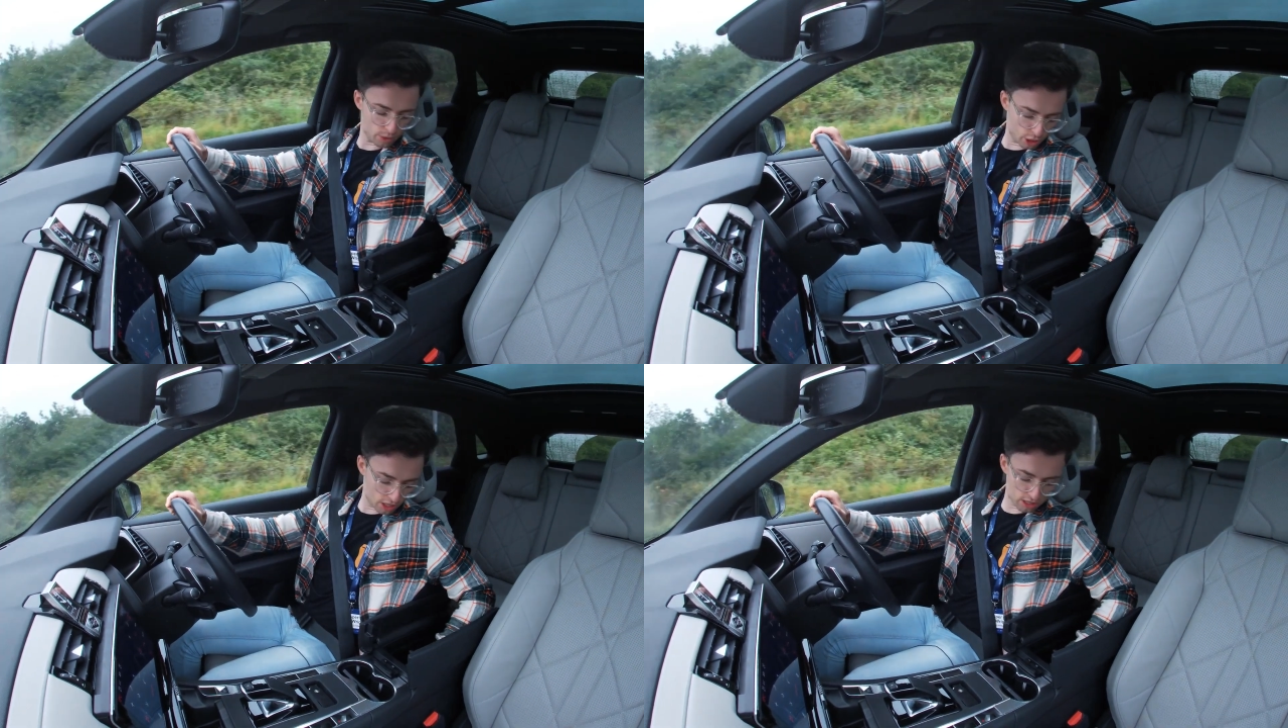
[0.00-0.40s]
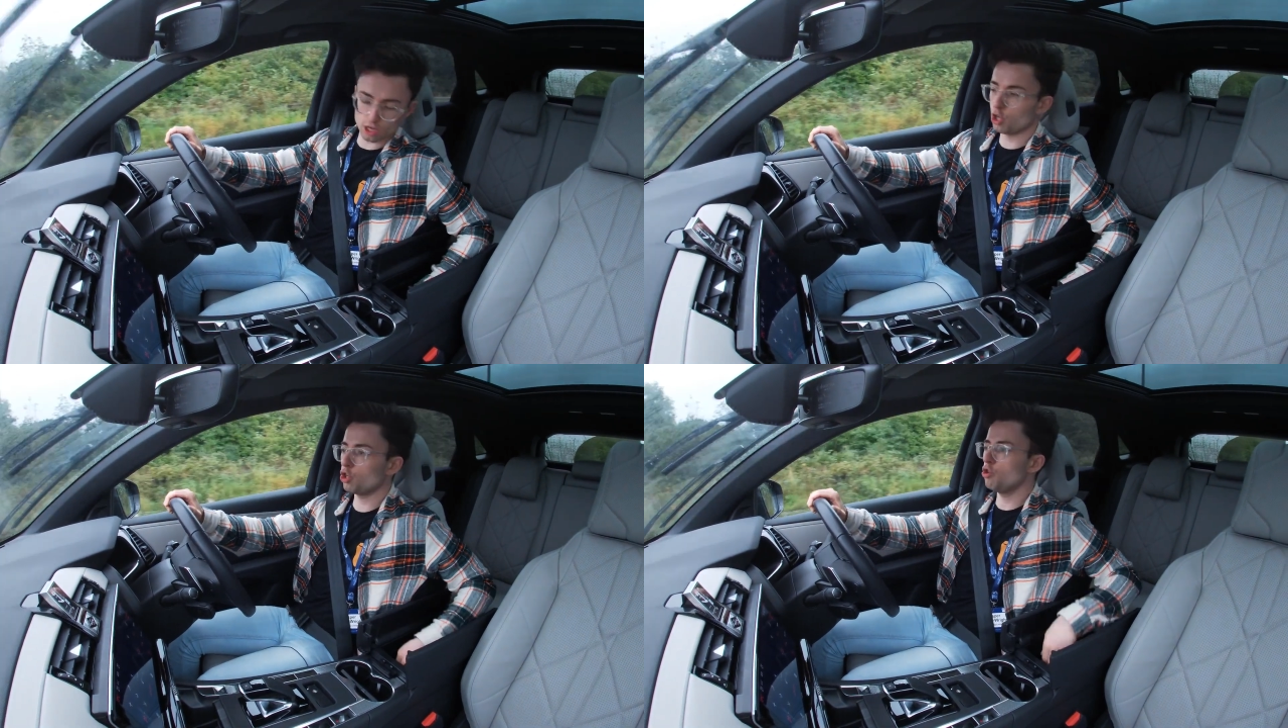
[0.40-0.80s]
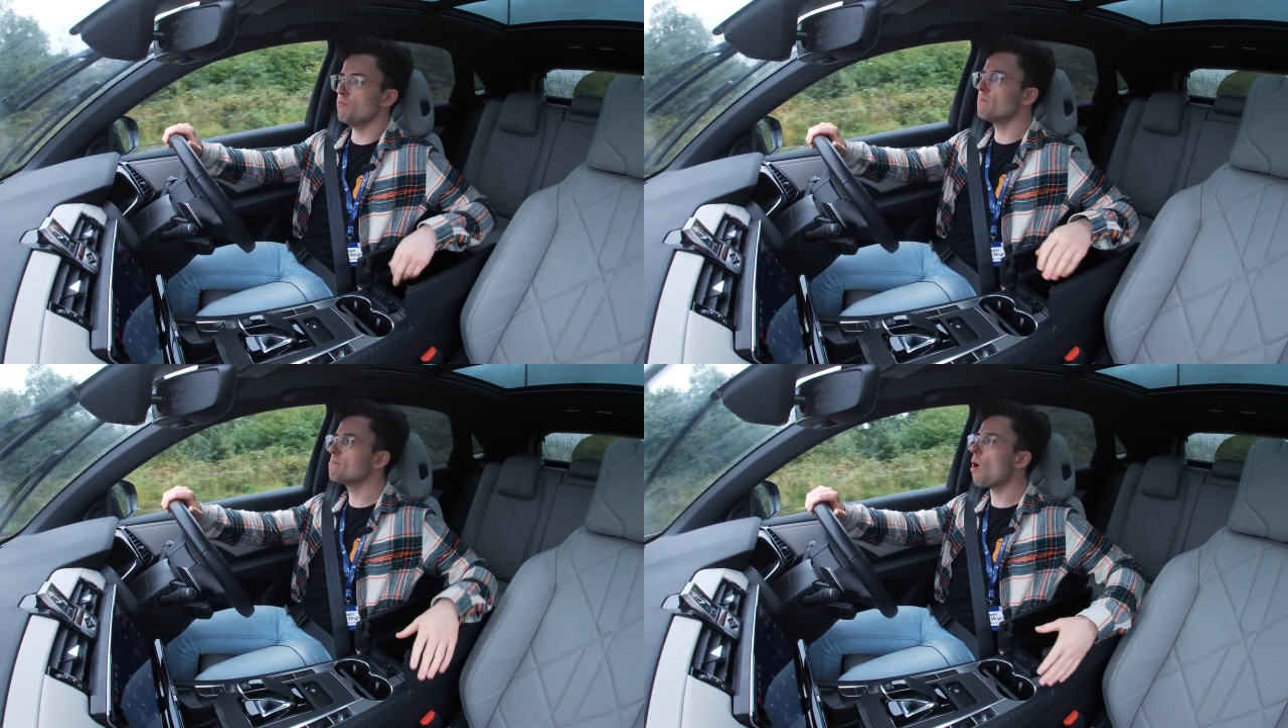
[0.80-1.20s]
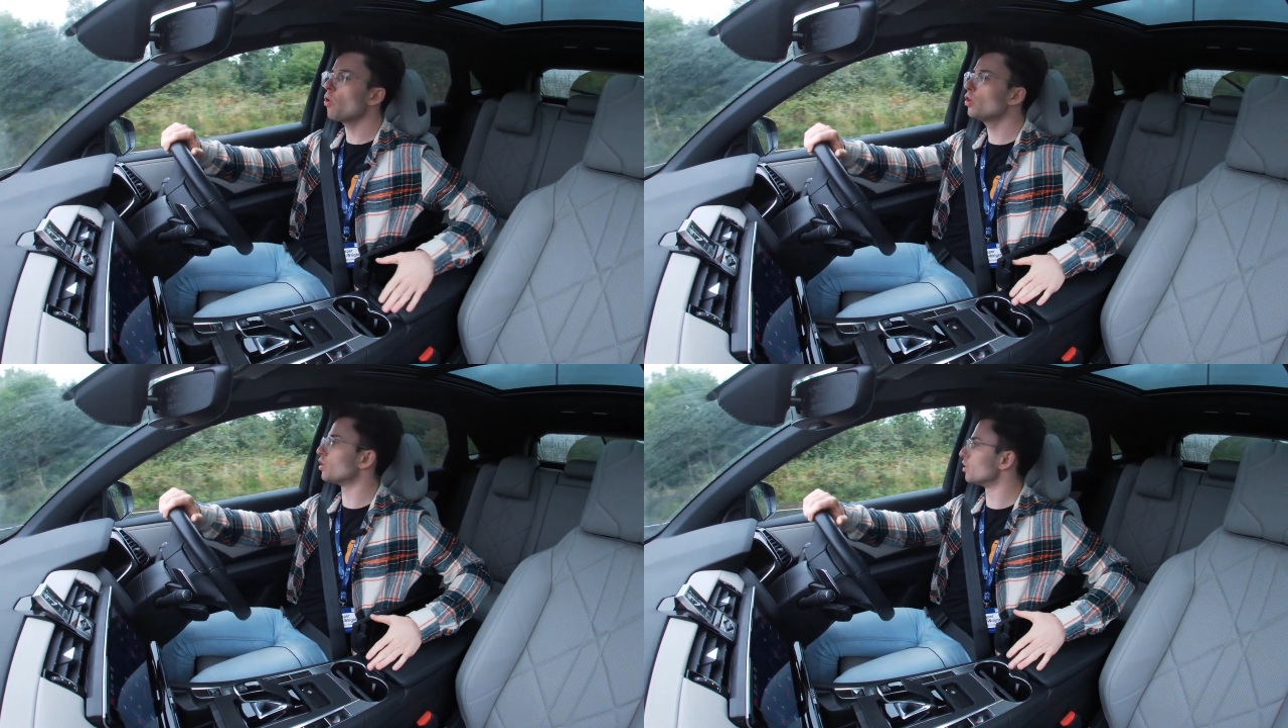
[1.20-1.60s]
which is
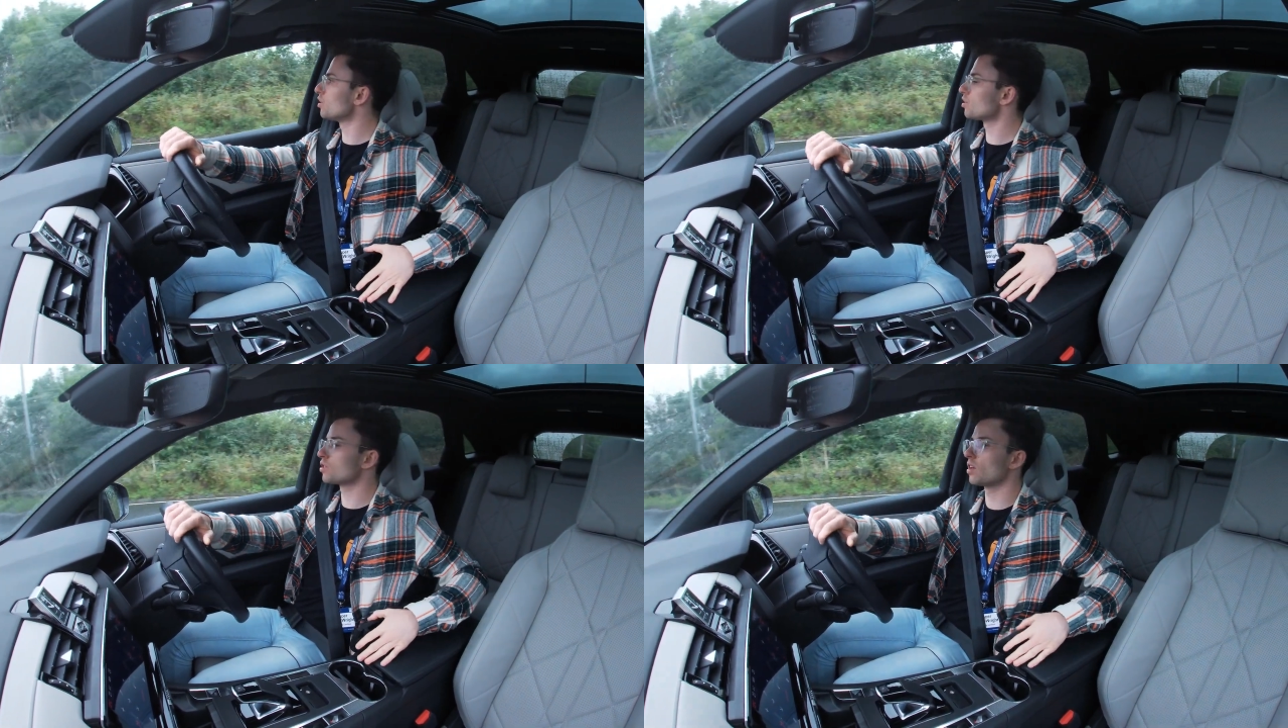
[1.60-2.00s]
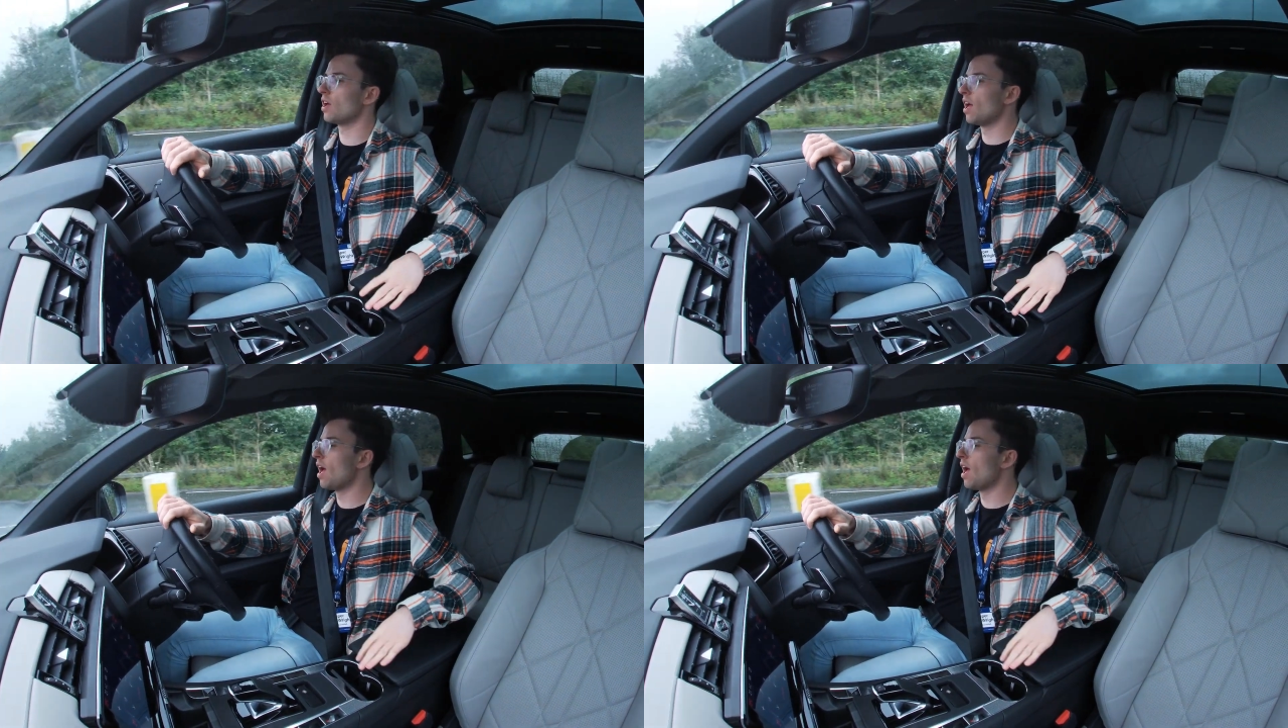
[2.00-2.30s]
humongous,